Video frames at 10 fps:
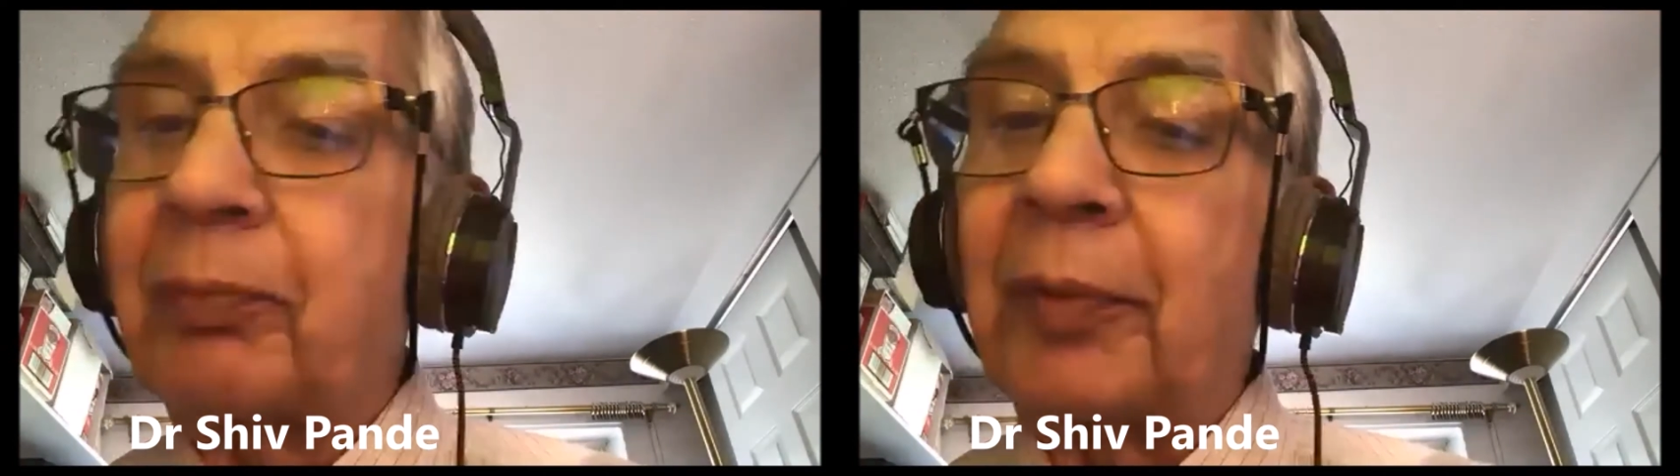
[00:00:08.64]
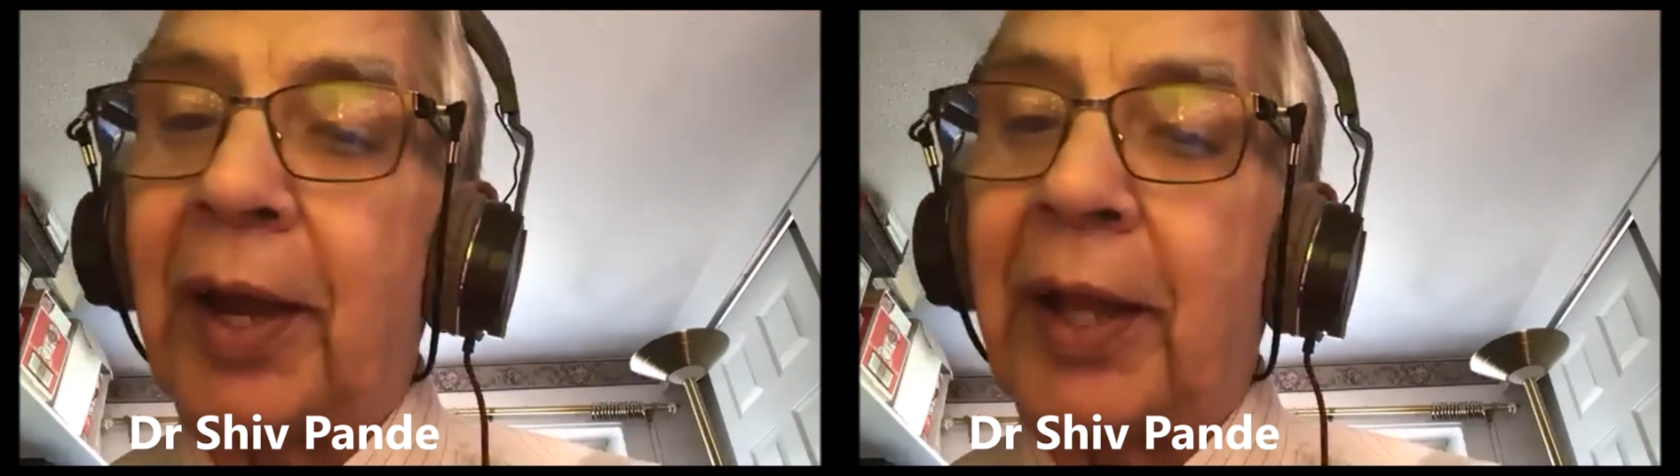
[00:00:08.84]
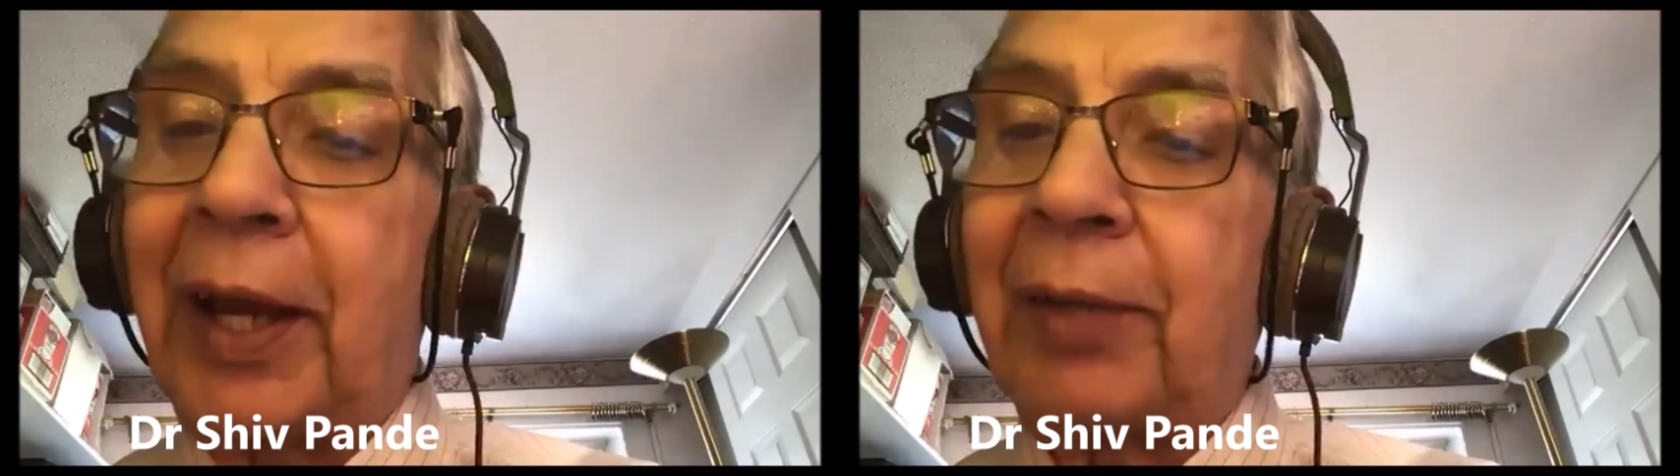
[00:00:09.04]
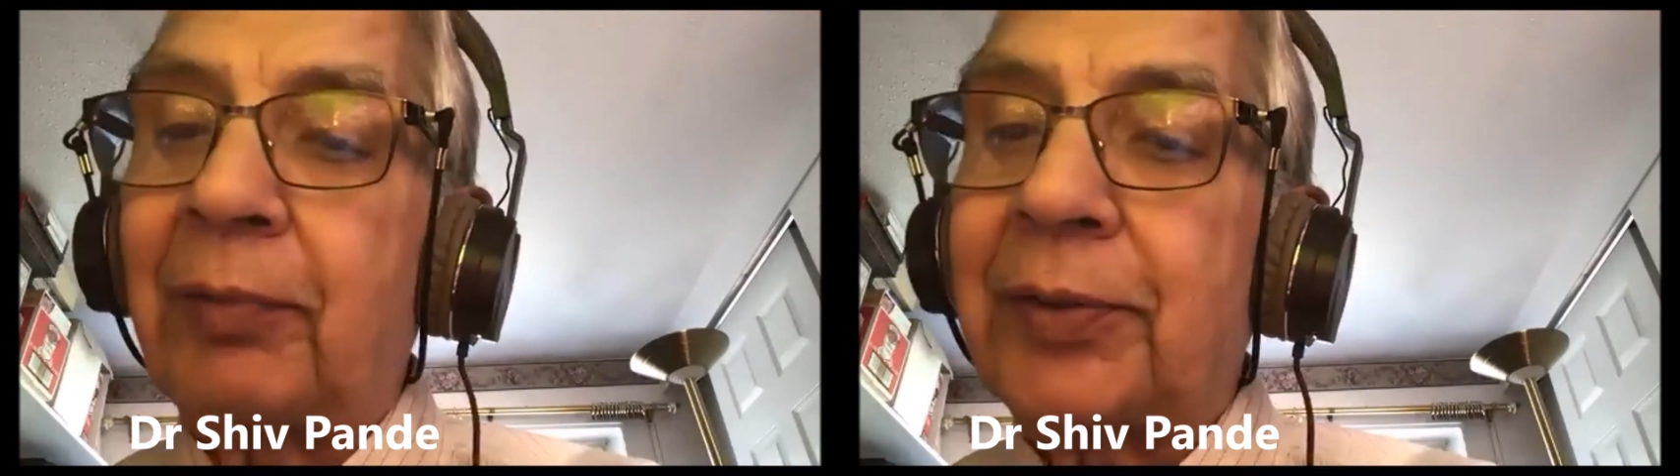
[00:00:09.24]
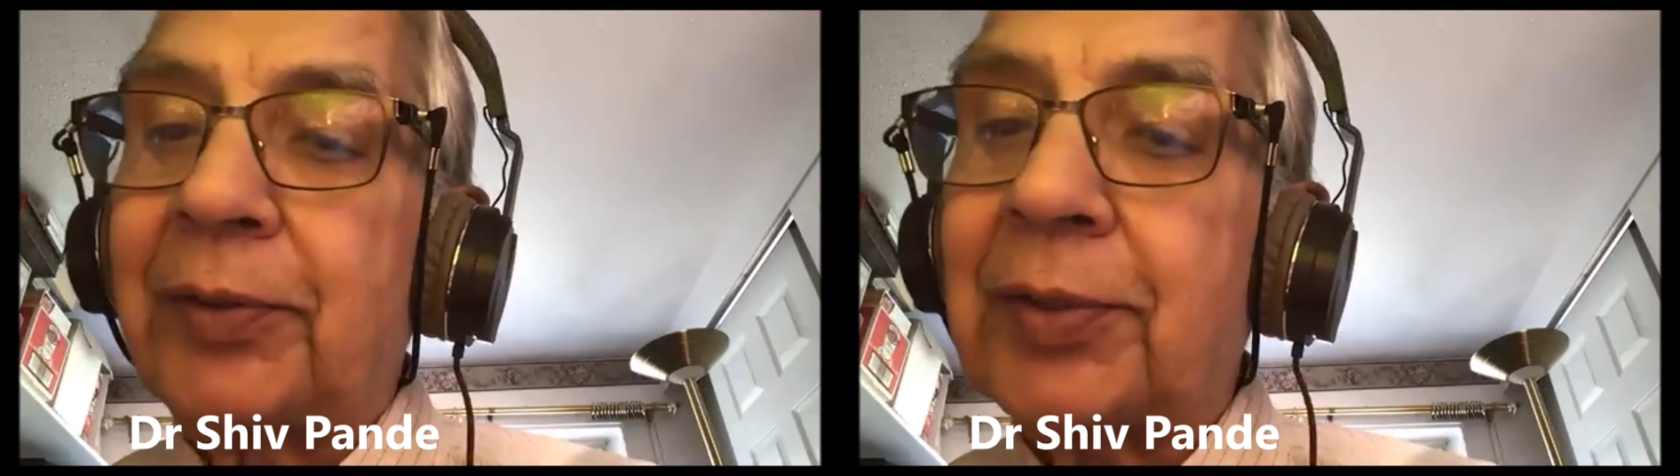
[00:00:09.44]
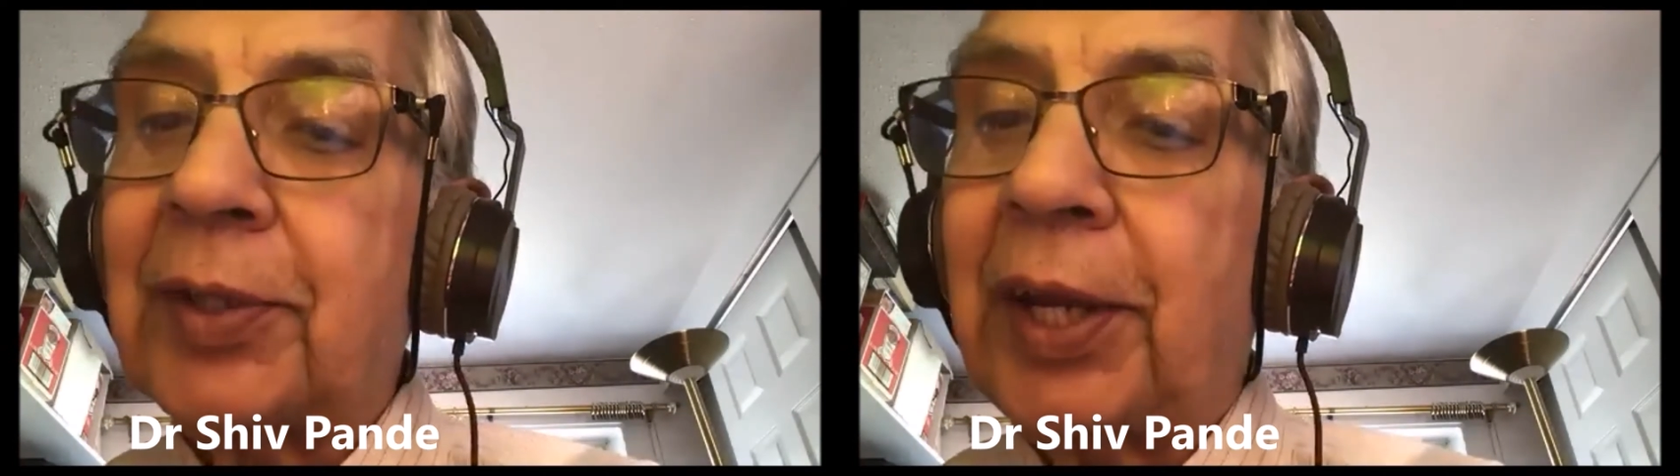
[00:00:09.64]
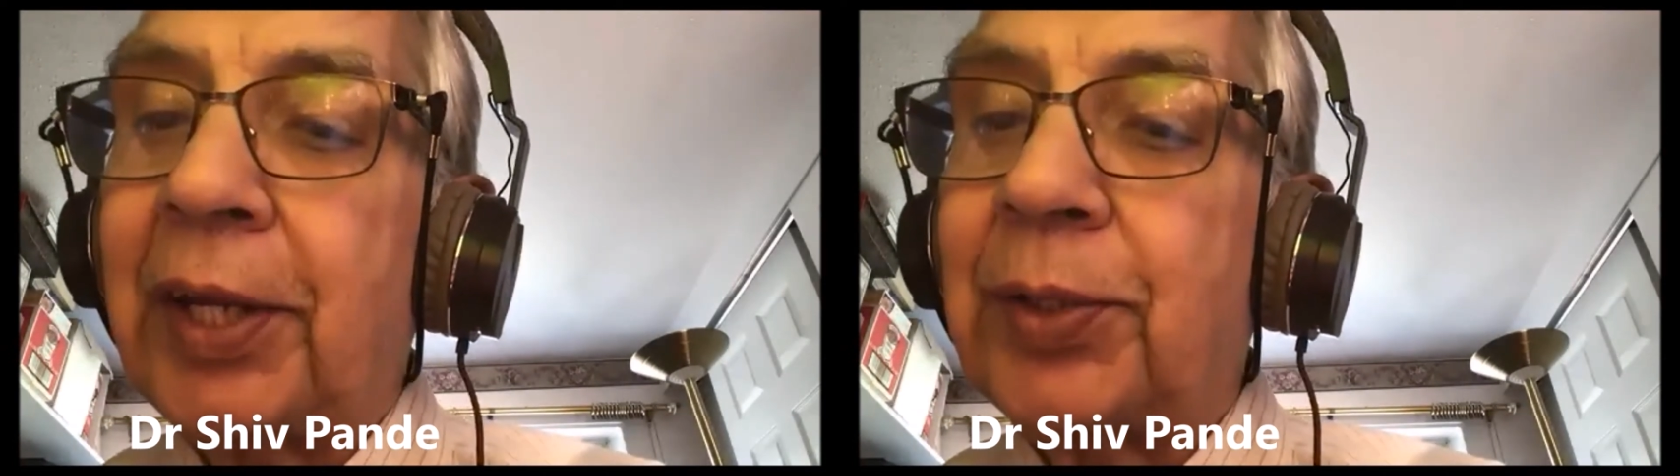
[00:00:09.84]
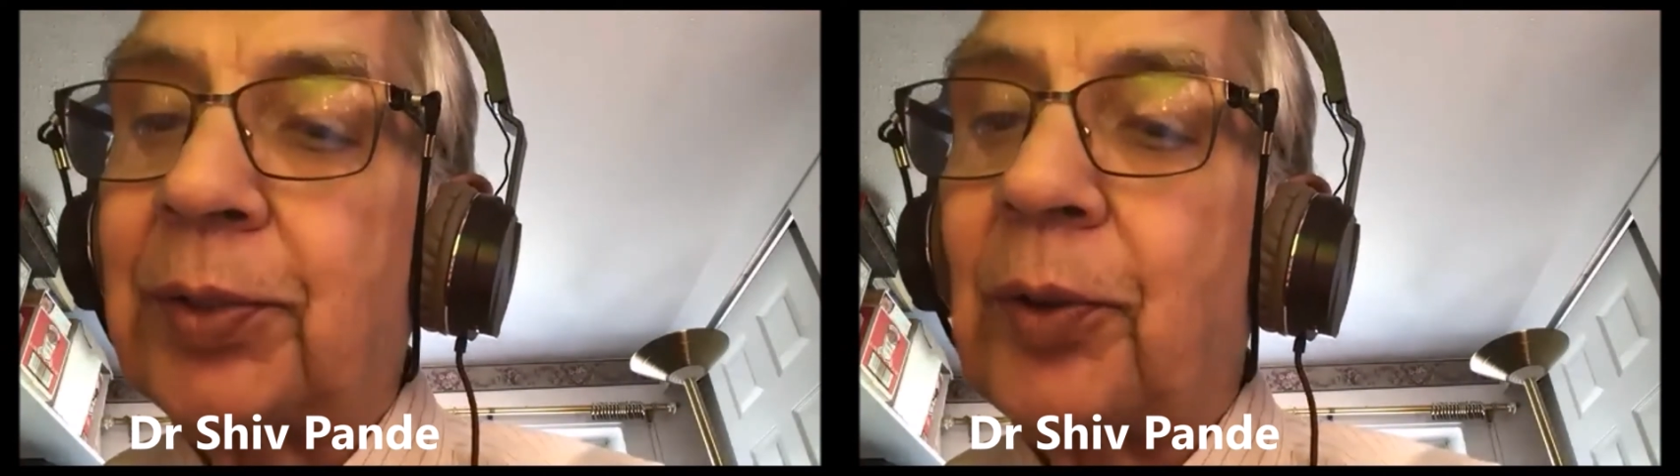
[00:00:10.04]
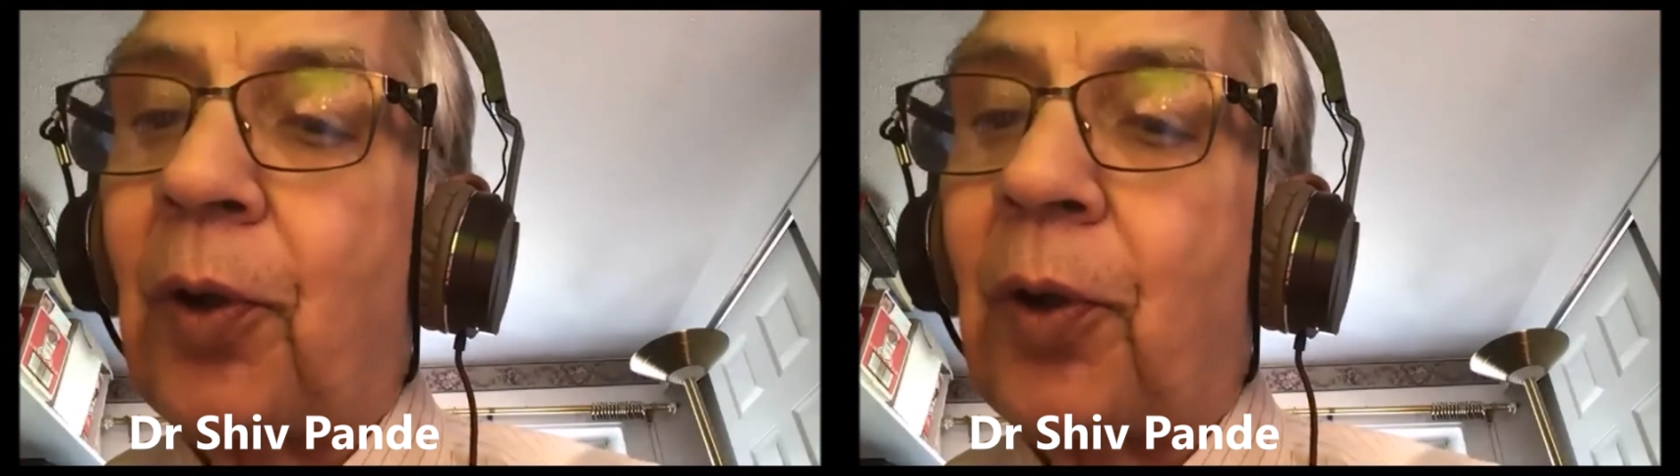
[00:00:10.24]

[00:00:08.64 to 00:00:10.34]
And I will just add to